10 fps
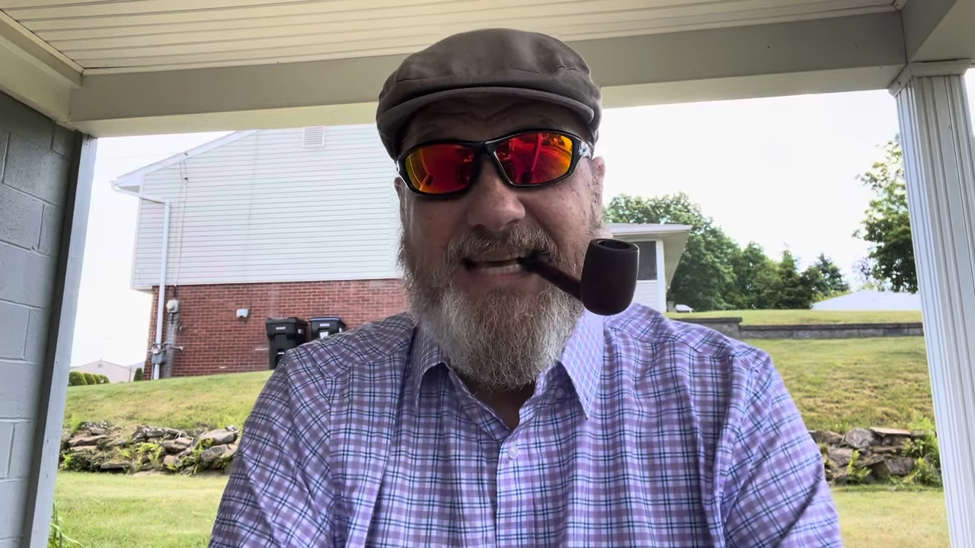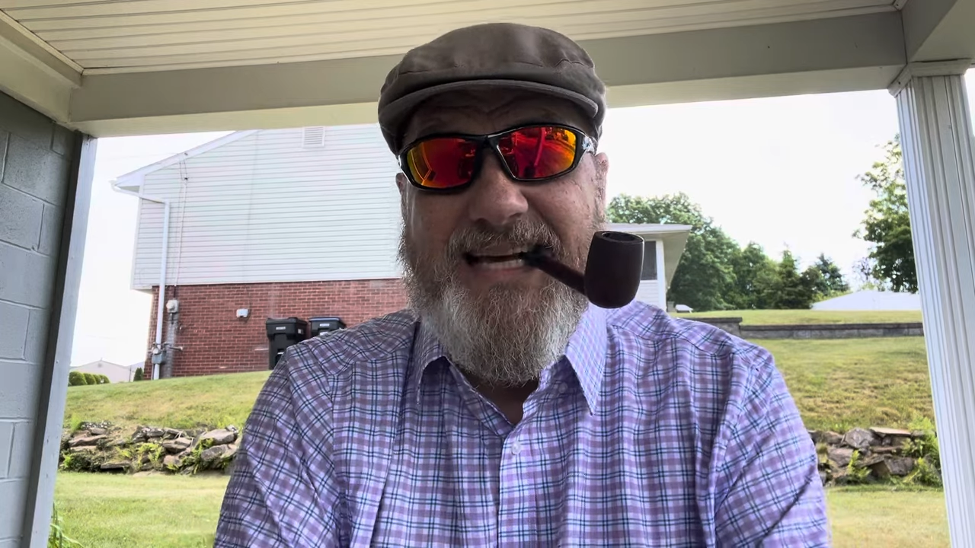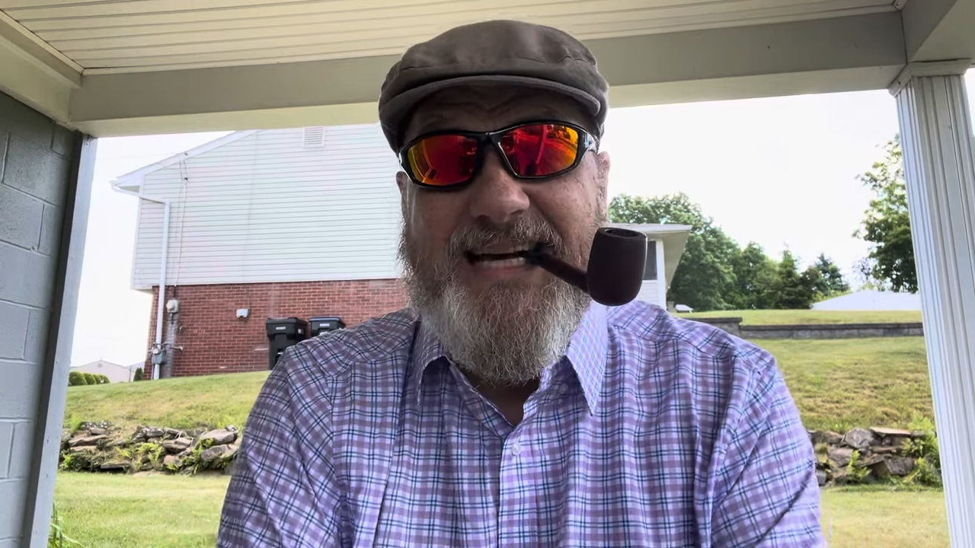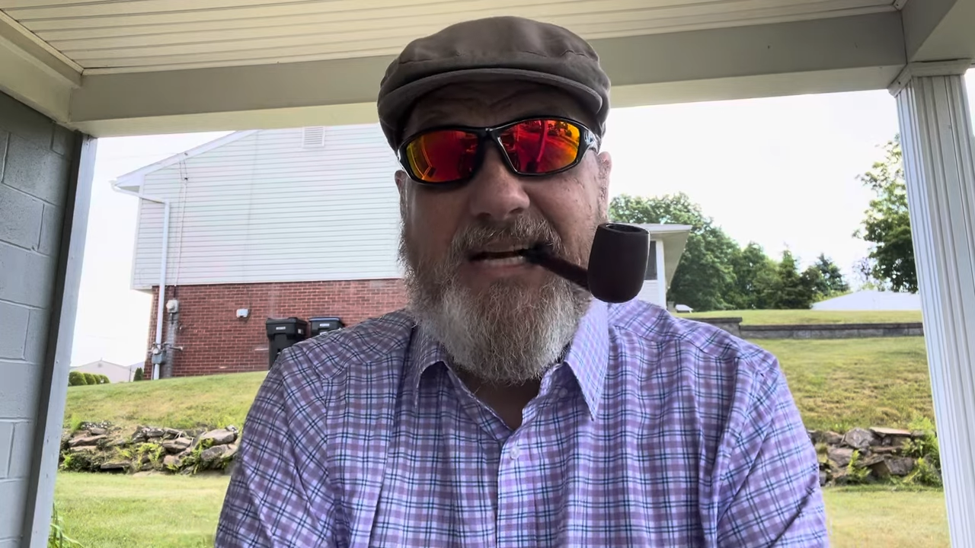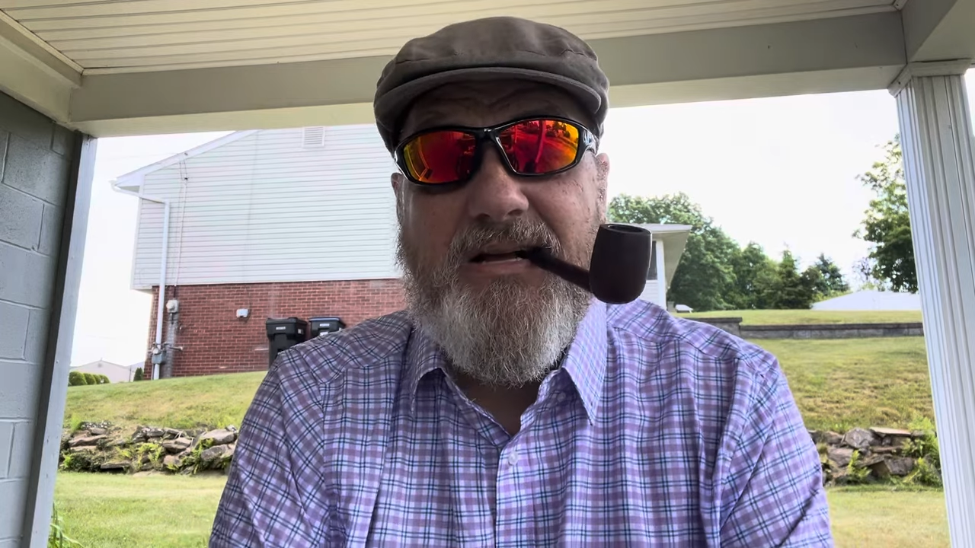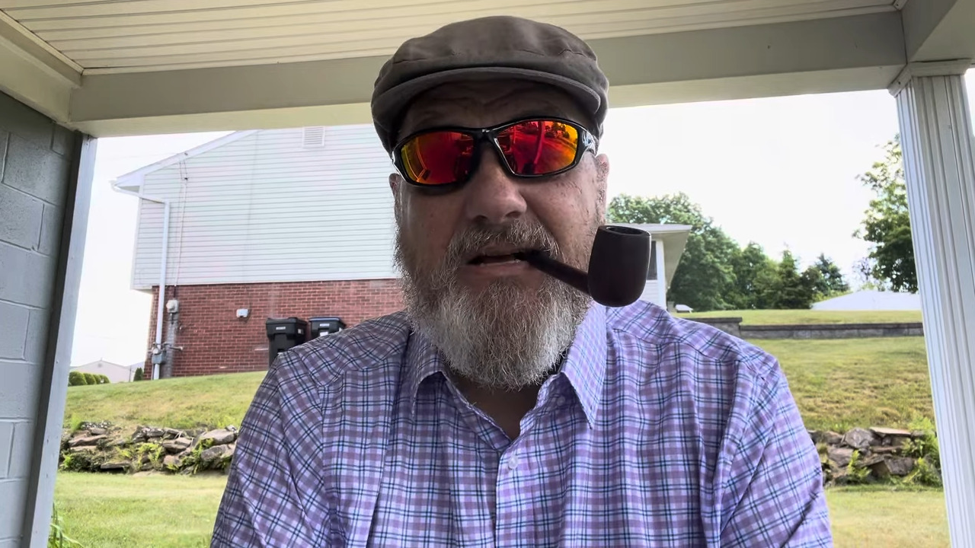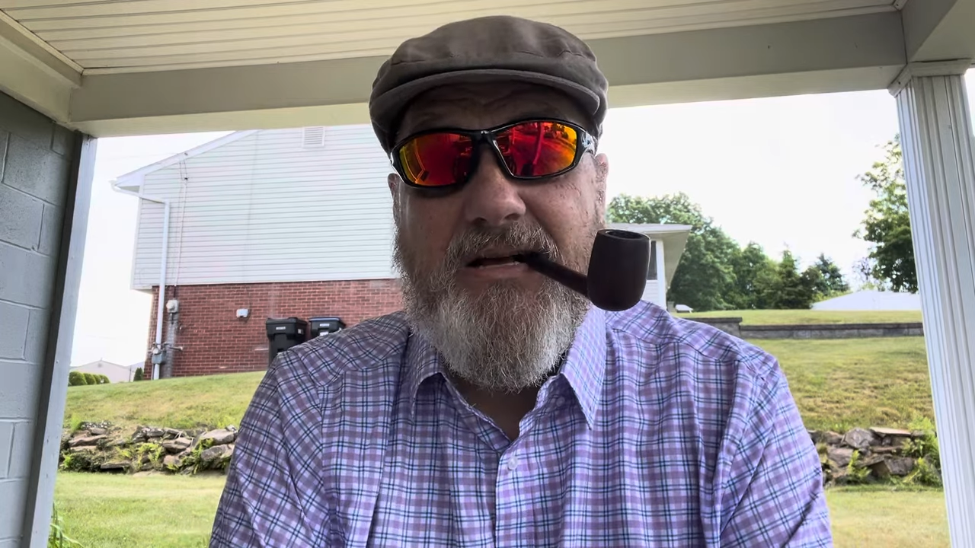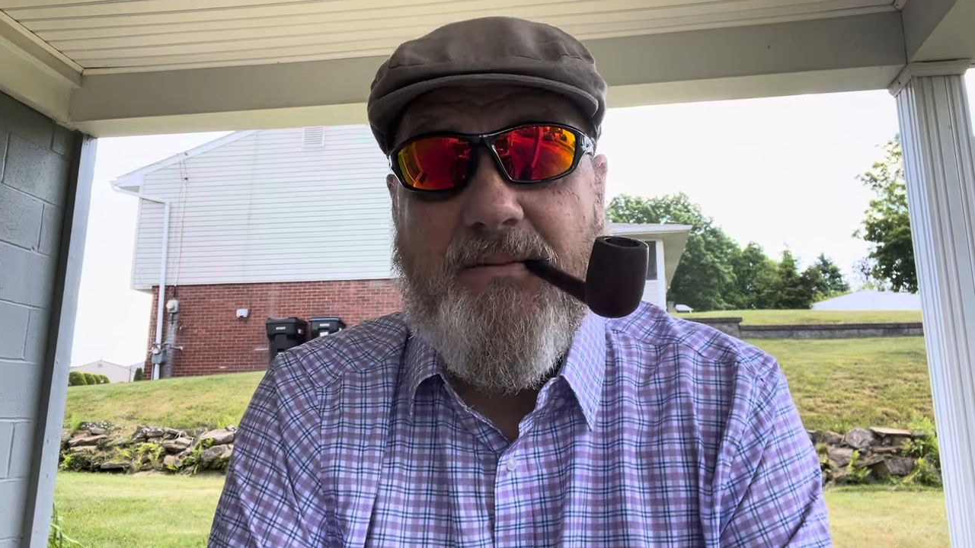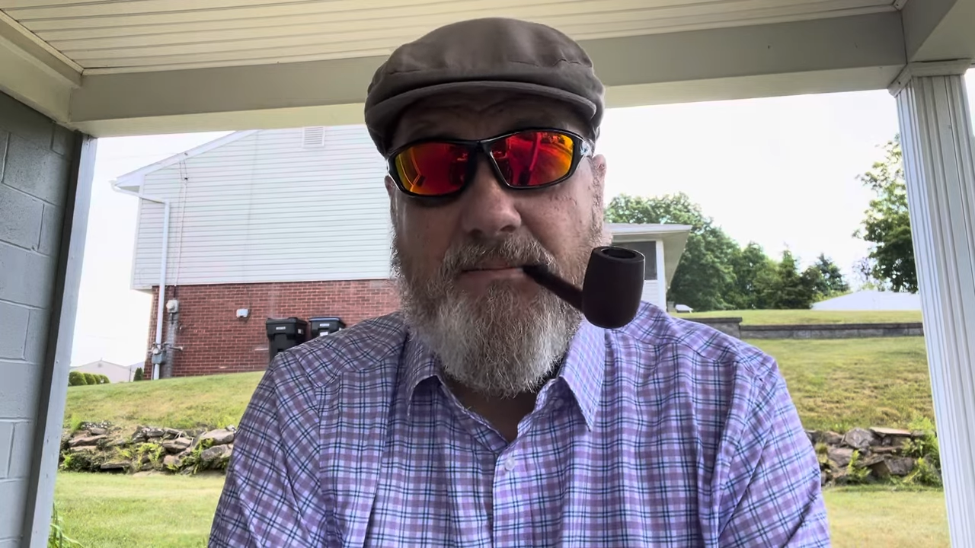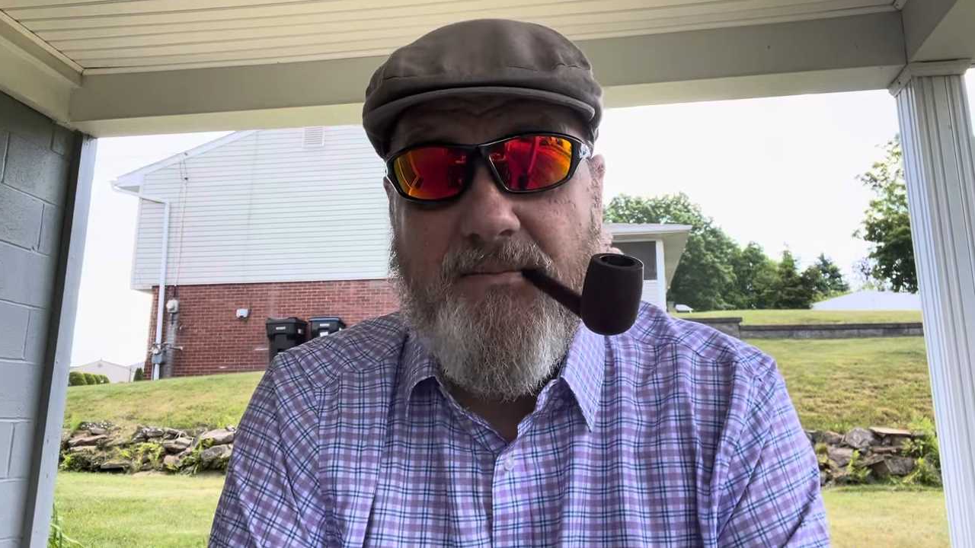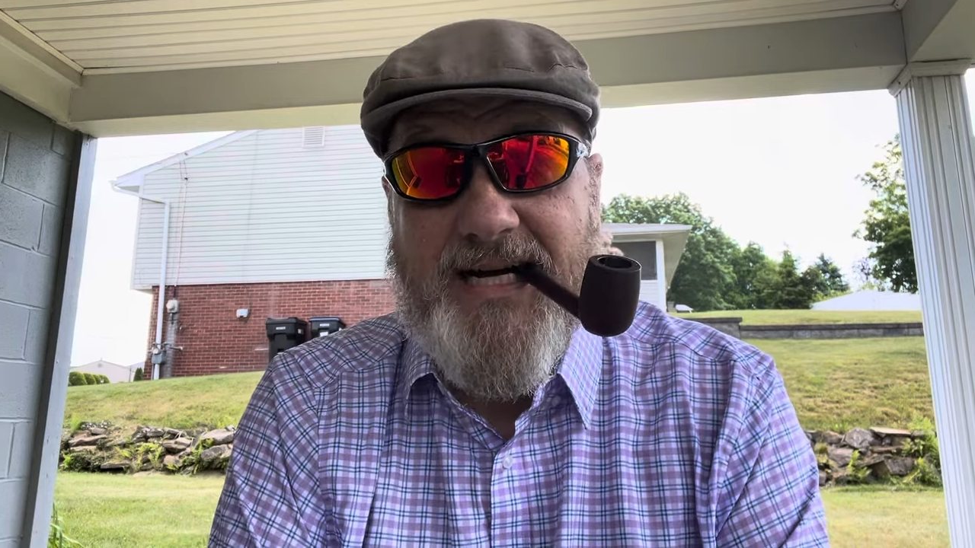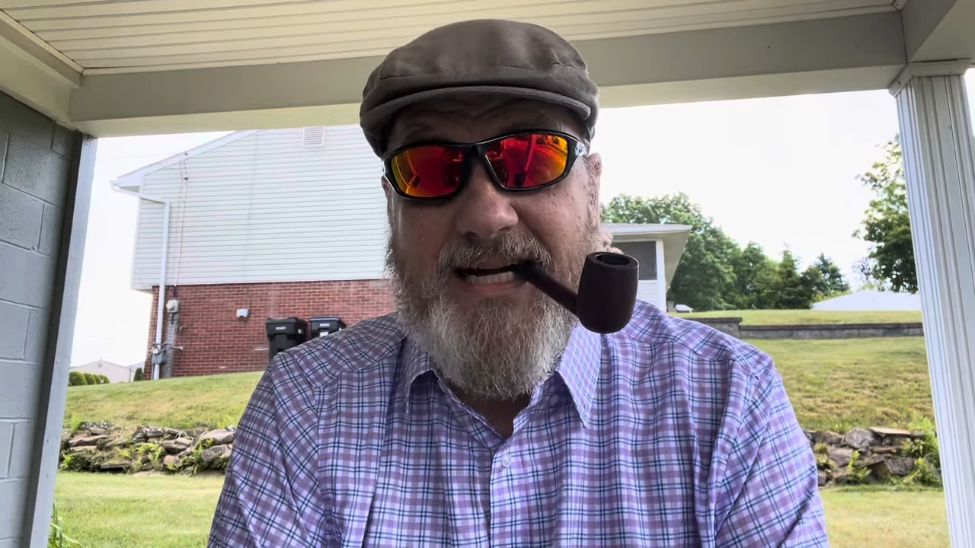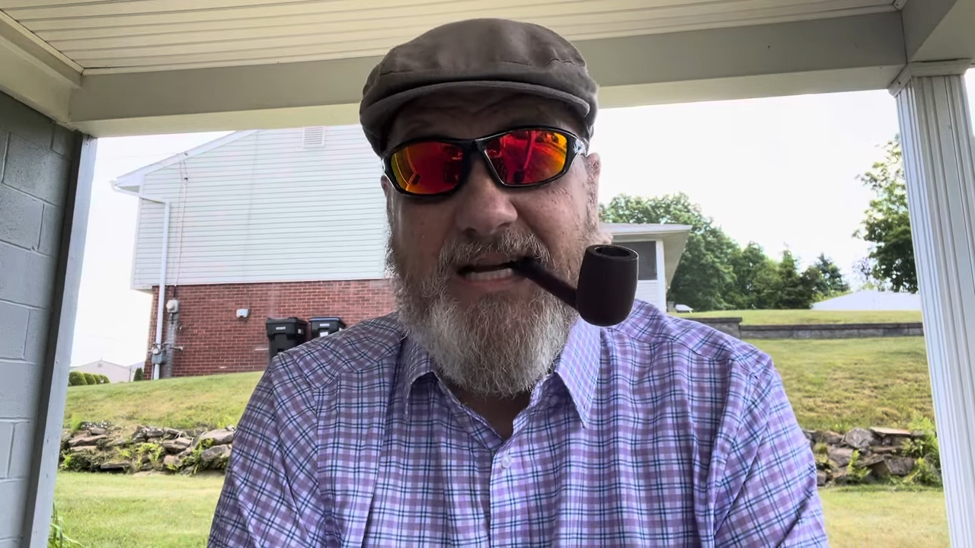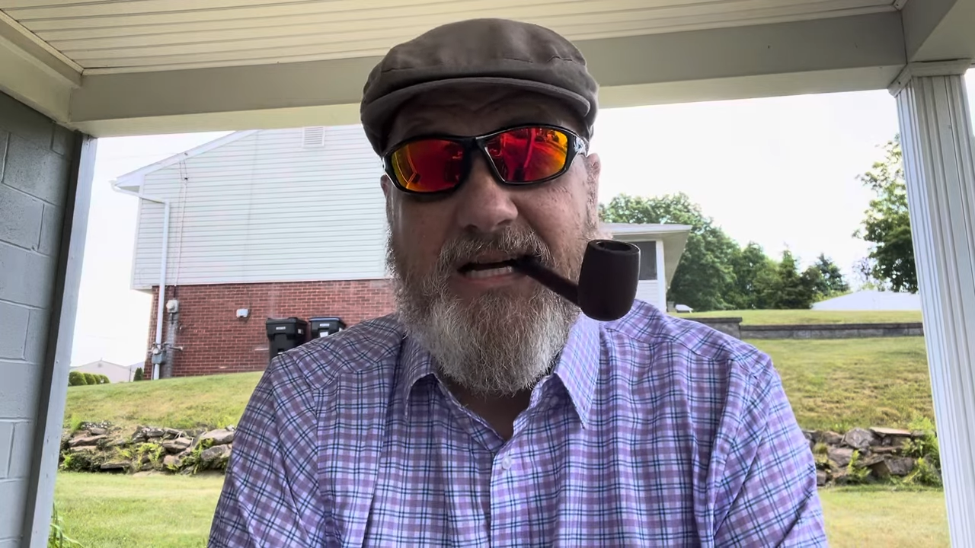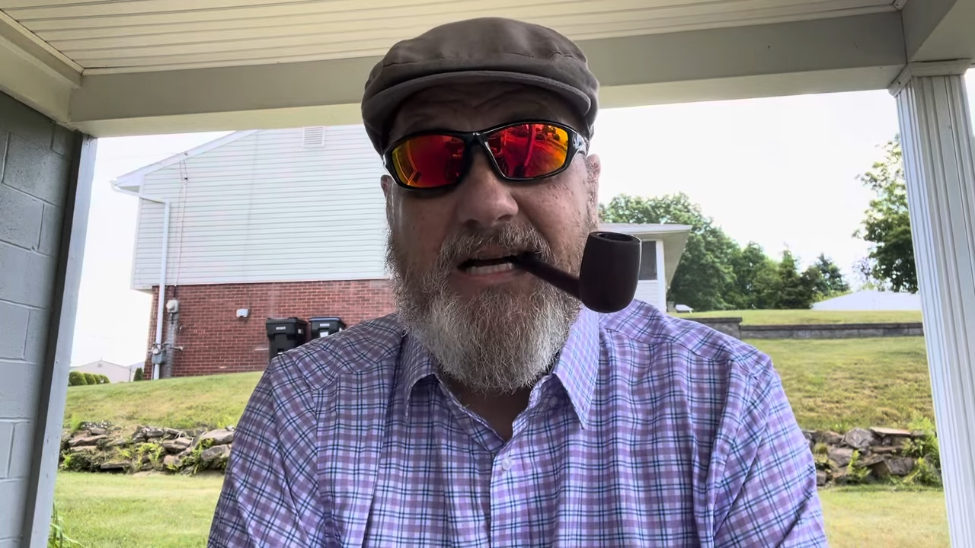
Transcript: at my